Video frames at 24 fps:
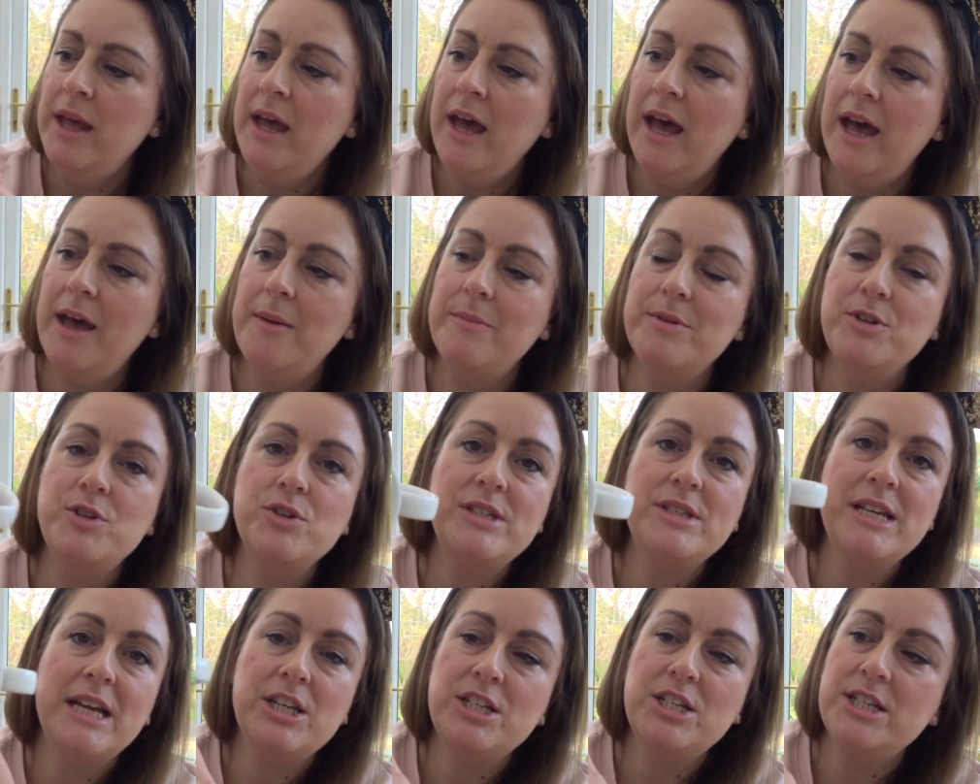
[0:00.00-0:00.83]
It does
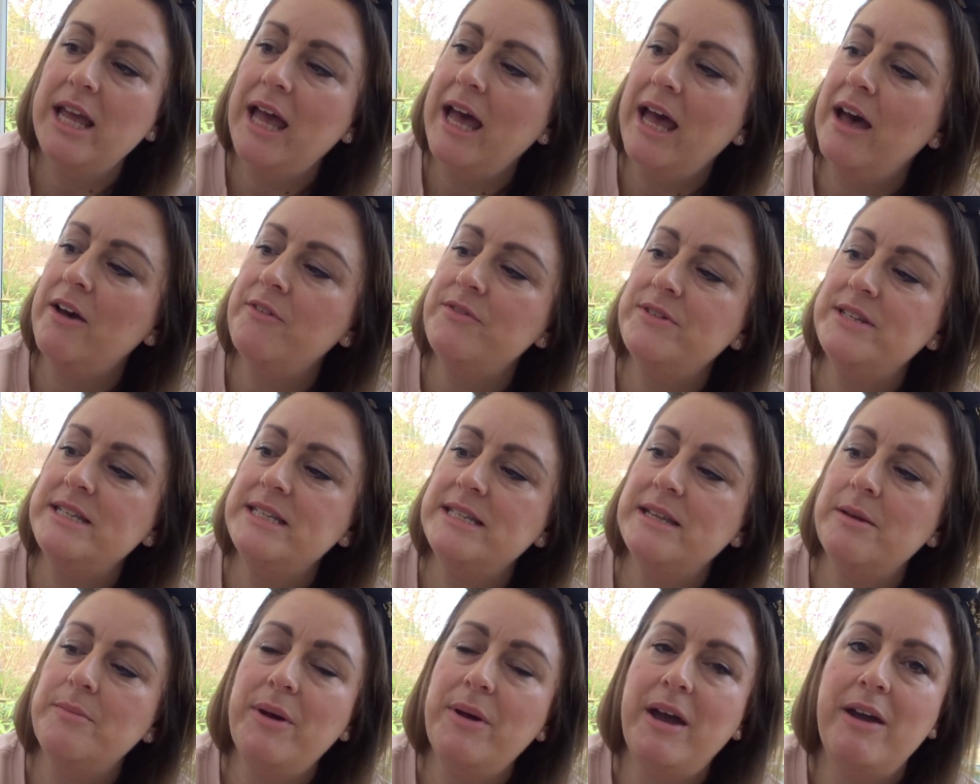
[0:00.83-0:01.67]
actually have
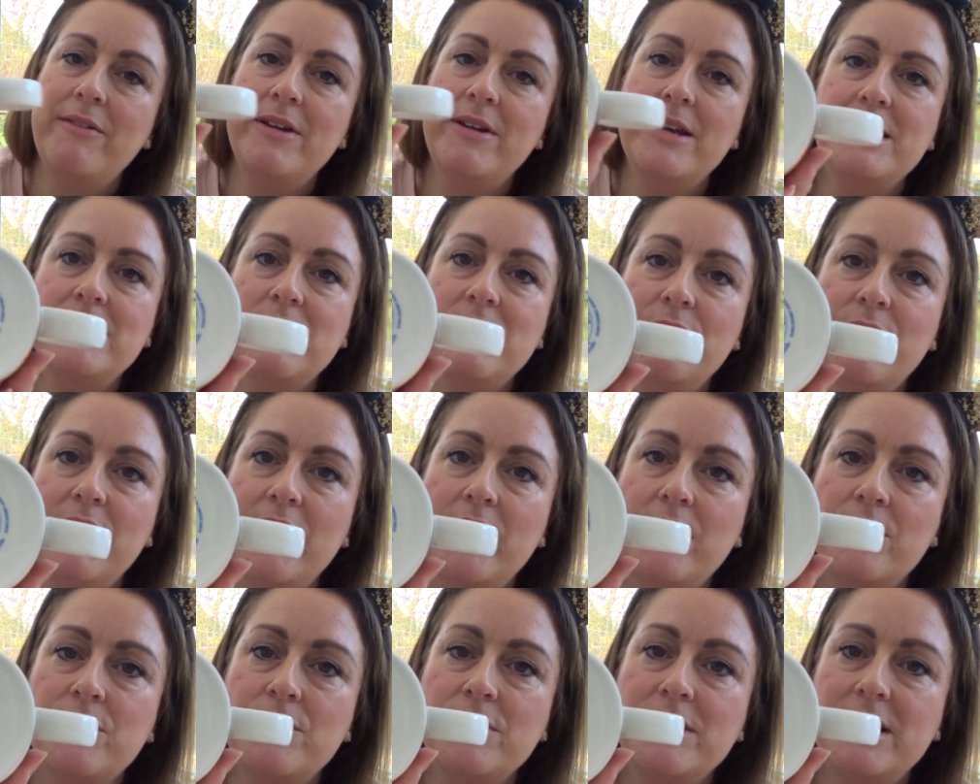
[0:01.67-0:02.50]
Disneyland Paris
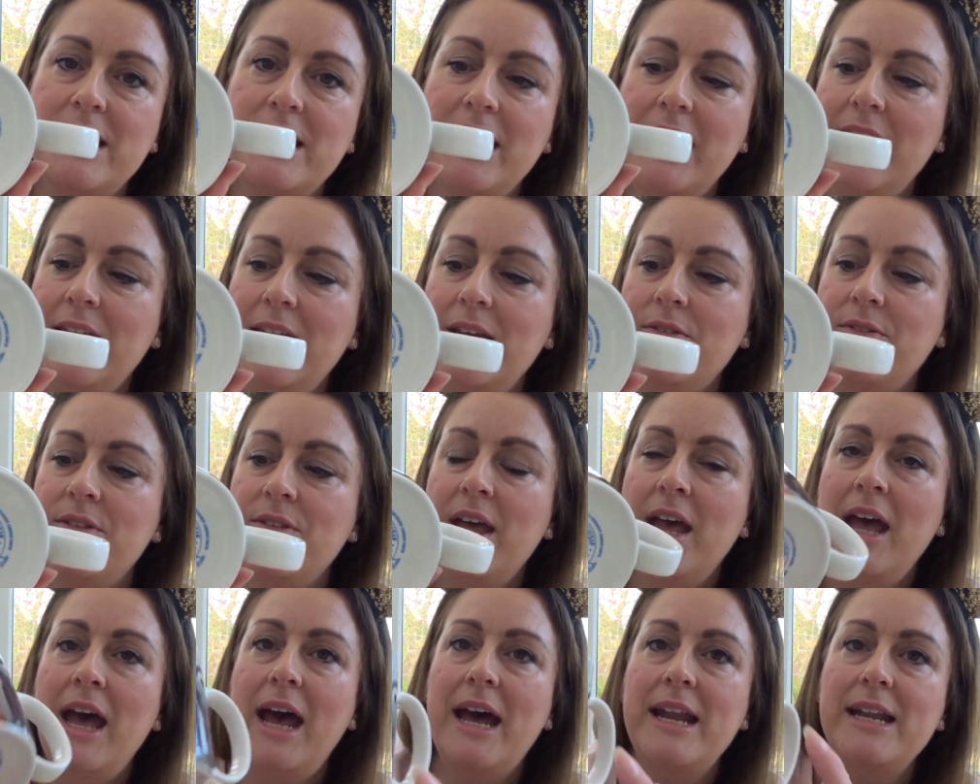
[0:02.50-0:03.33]
written underneath,
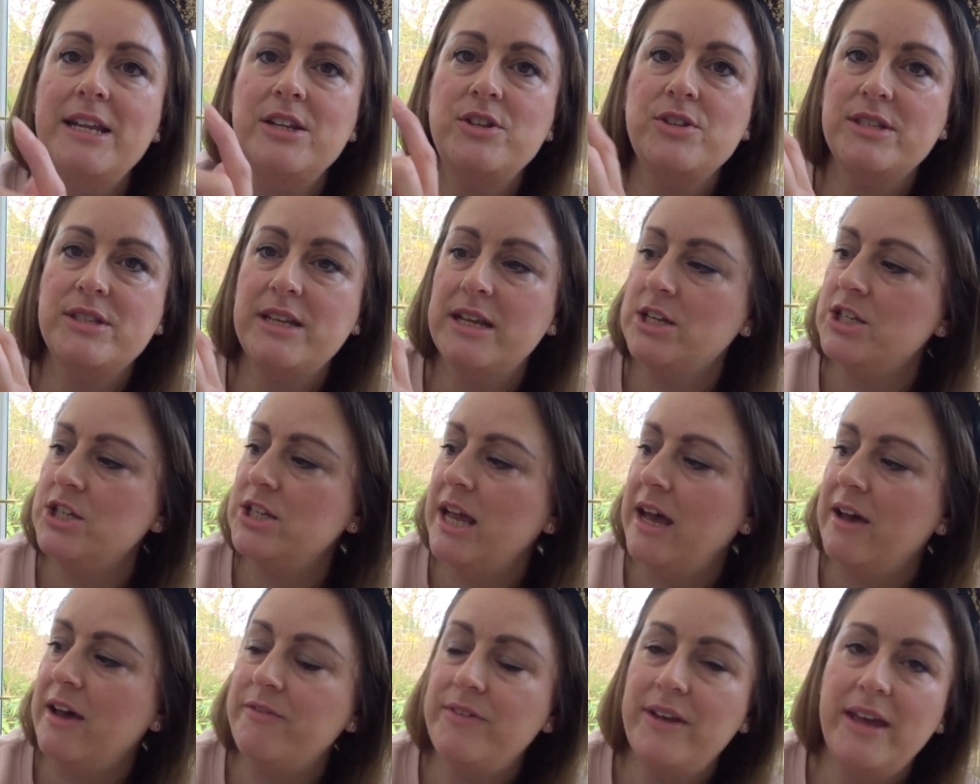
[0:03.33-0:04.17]
and it does actually
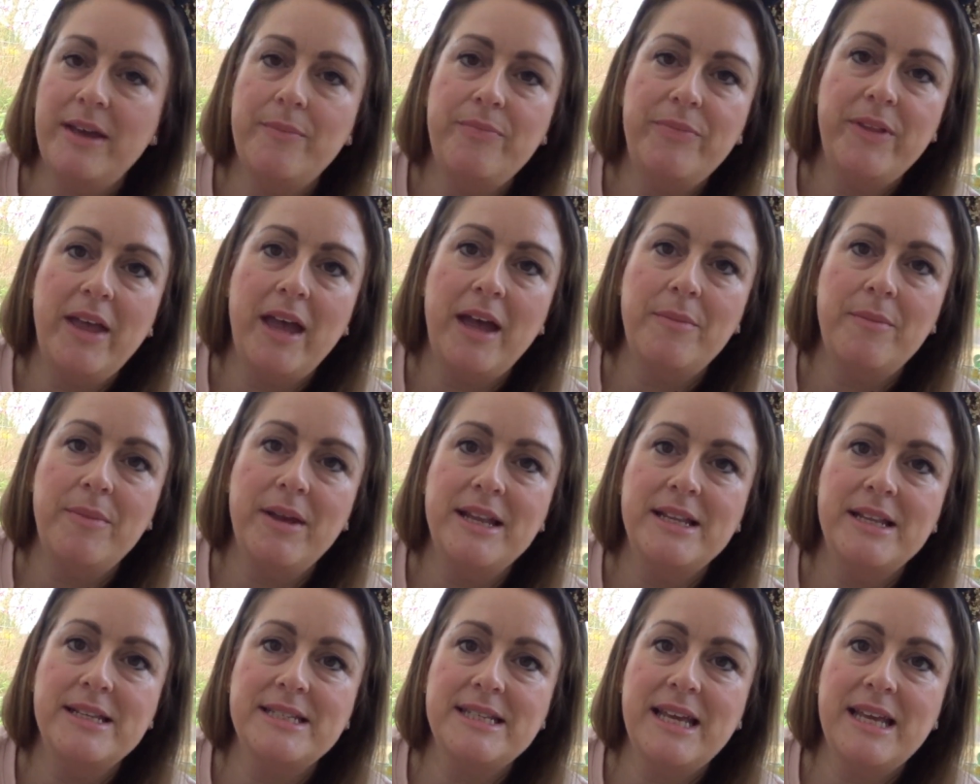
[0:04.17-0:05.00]
have it
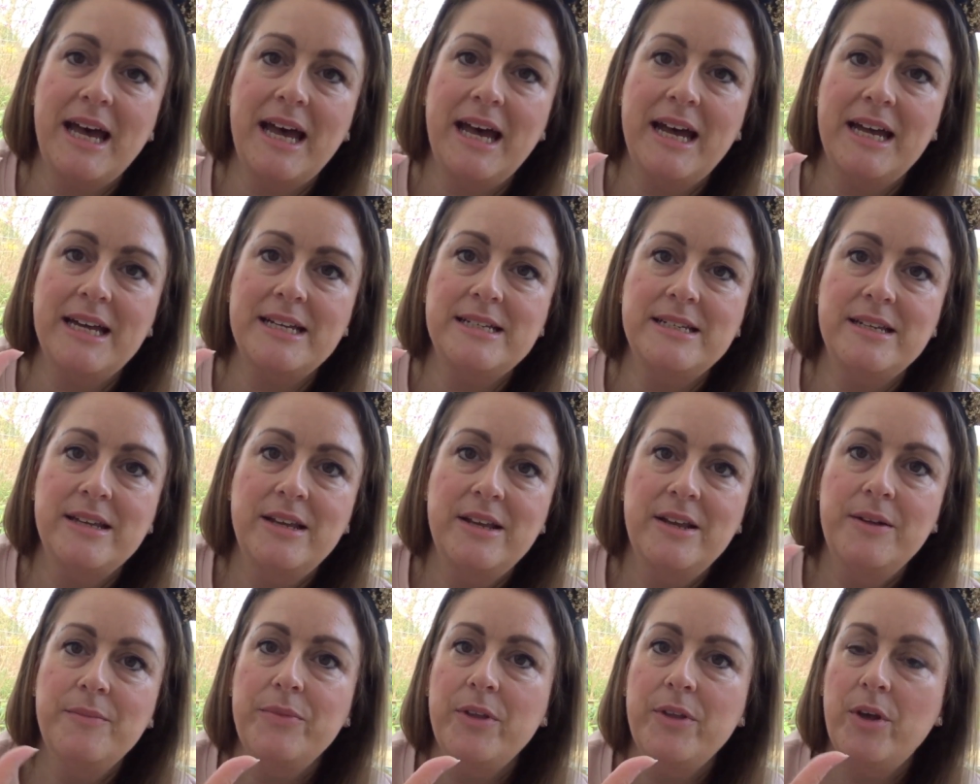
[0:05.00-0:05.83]
inside,
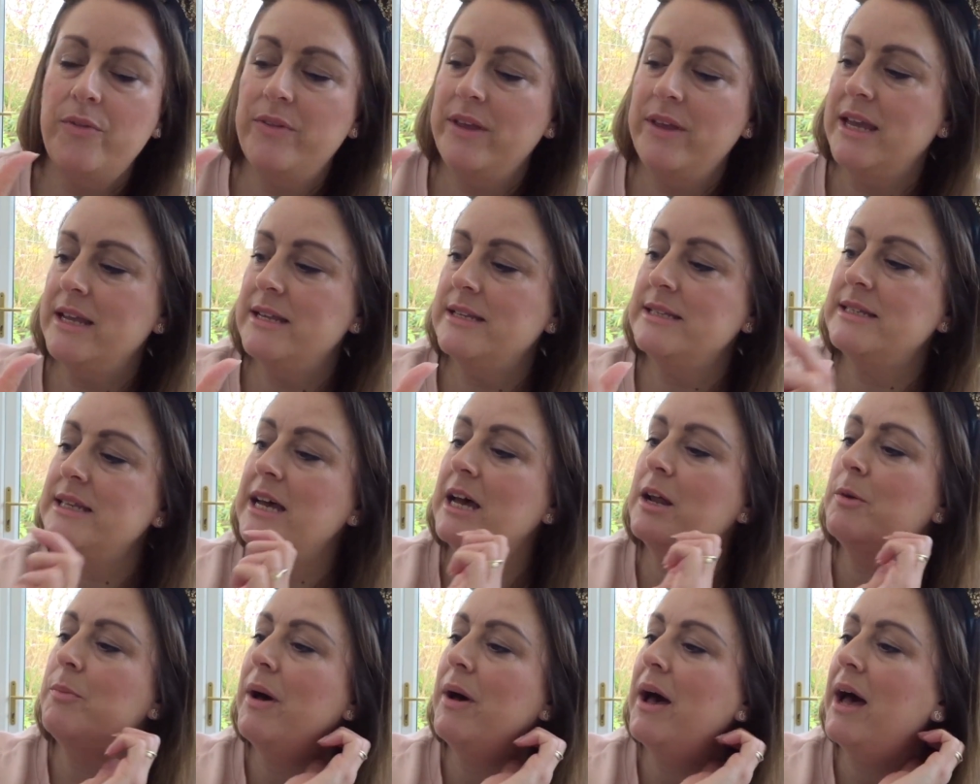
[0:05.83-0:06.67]
on the
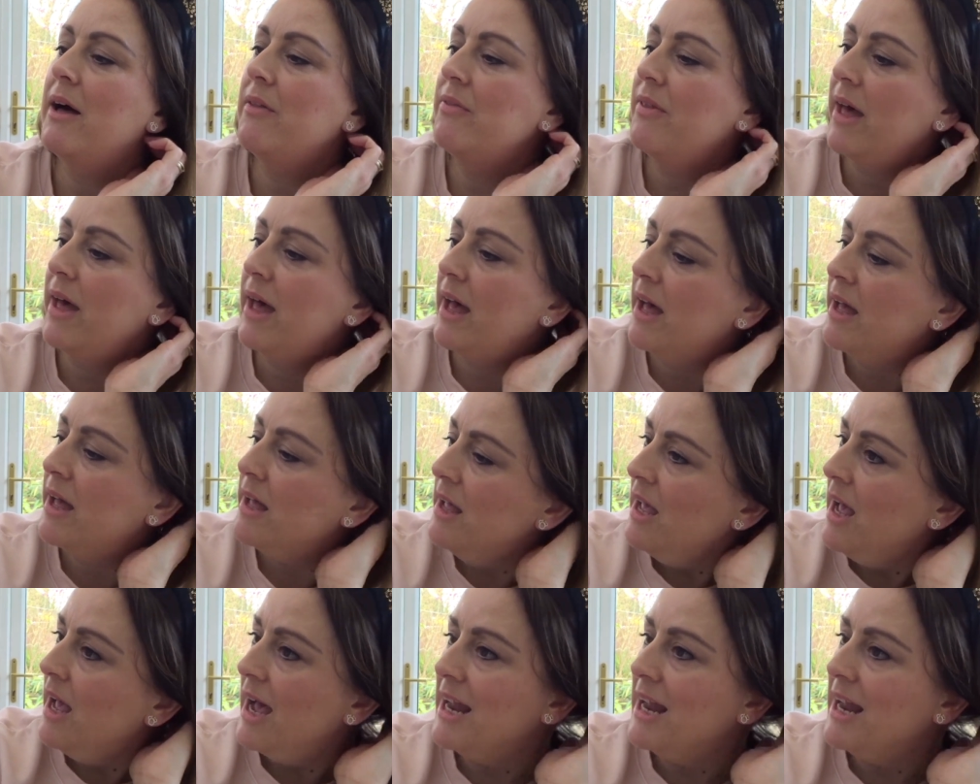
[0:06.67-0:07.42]
inside part there.